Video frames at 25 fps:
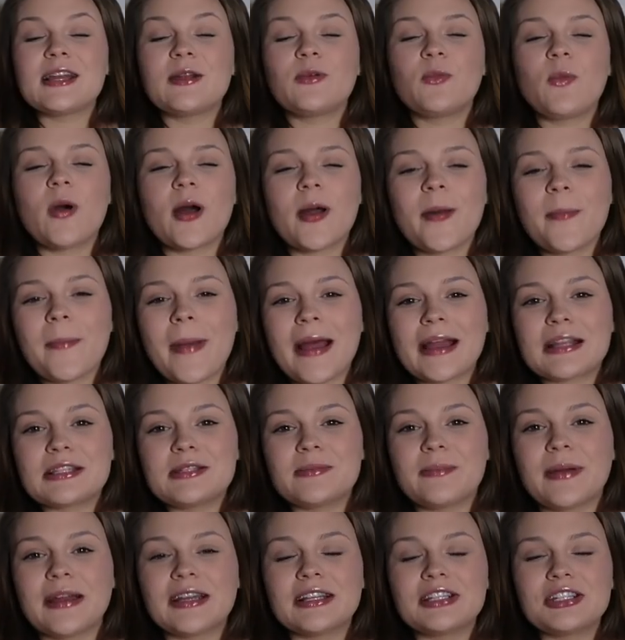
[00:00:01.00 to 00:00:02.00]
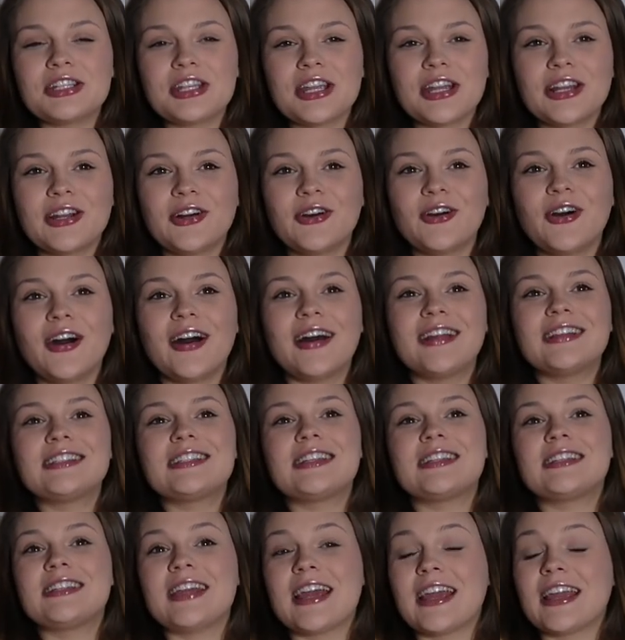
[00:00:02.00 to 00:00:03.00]
and welcome back to my channel.
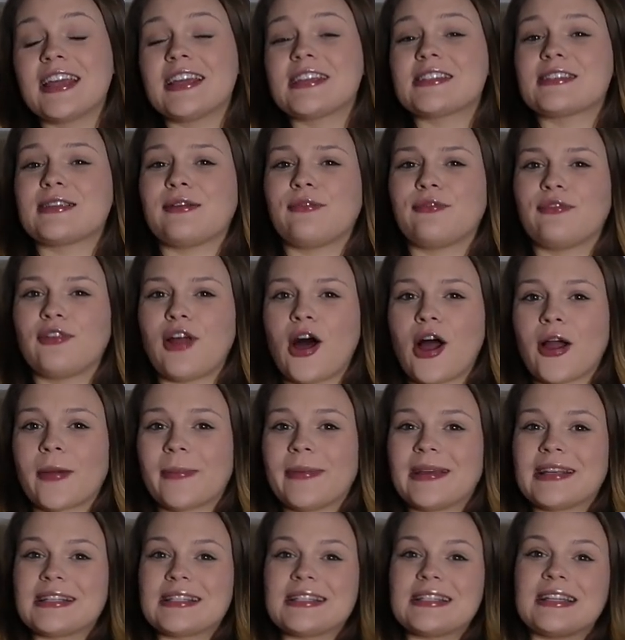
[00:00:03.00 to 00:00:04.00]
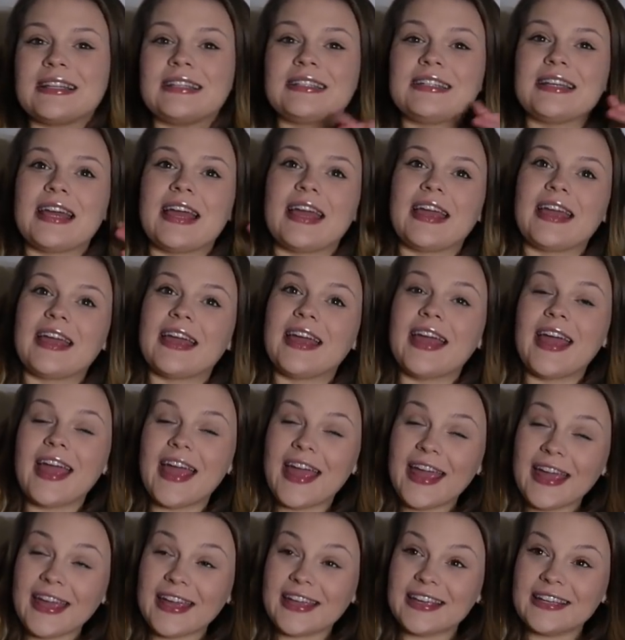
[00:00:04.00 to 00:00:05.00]
Today is Vlogmas Day
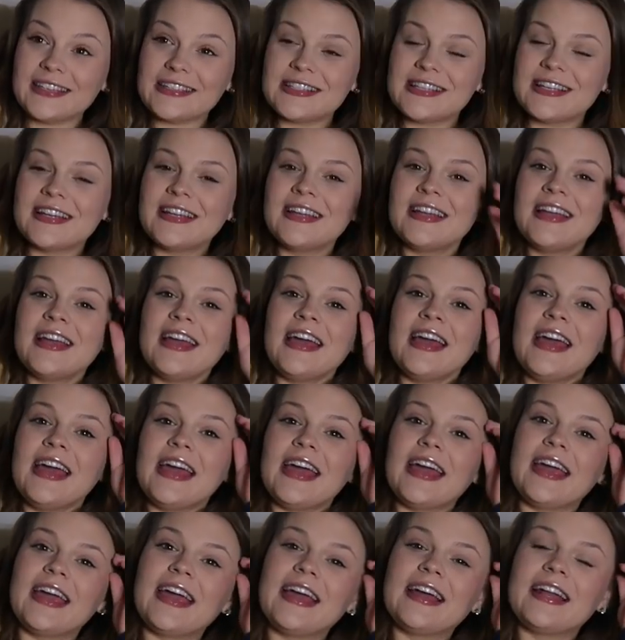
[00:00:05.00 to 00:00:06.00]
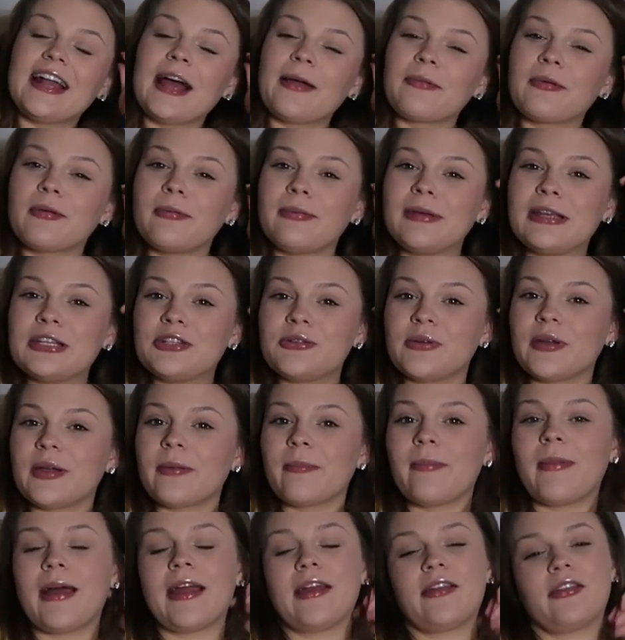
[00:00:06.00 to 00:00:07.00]
8, and I'm going to be
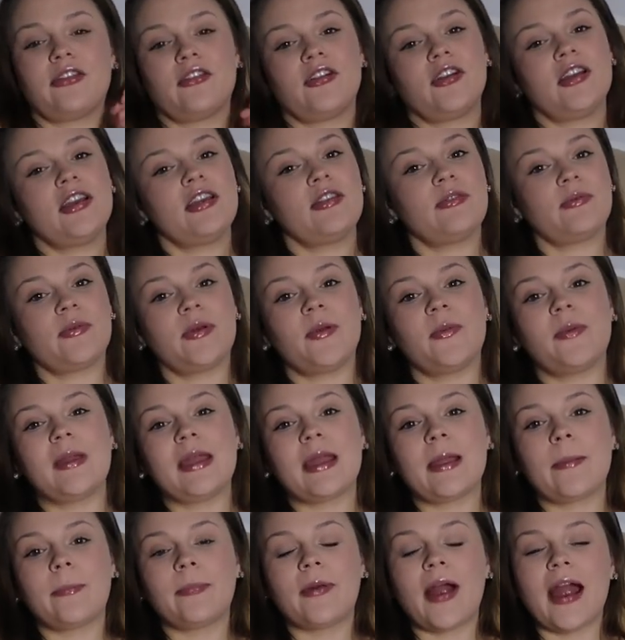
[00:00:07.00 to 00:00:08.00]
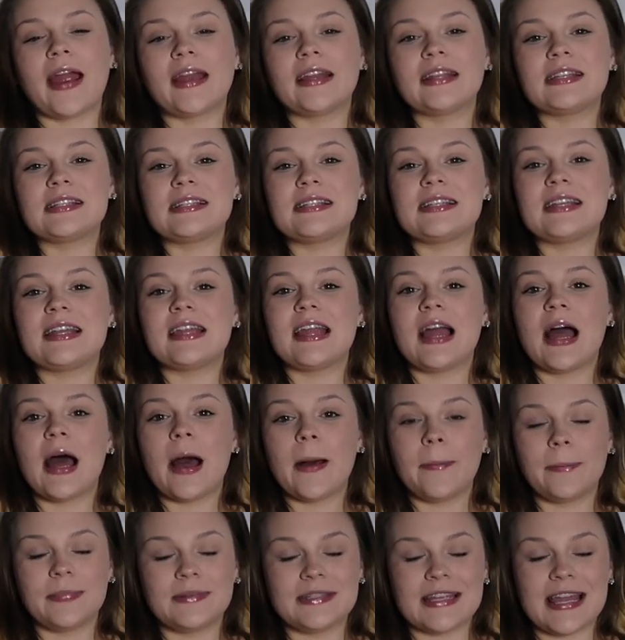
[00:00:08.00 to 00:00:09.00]
doing my 33-week pregnancy
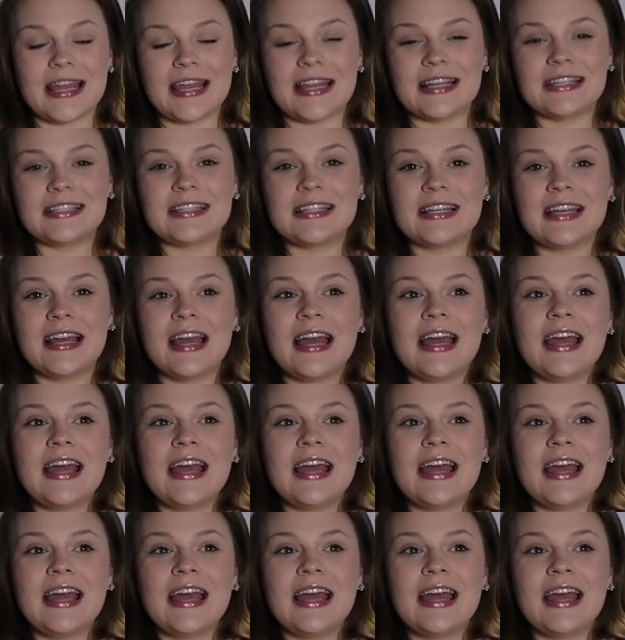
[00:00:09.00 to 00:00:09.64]
update.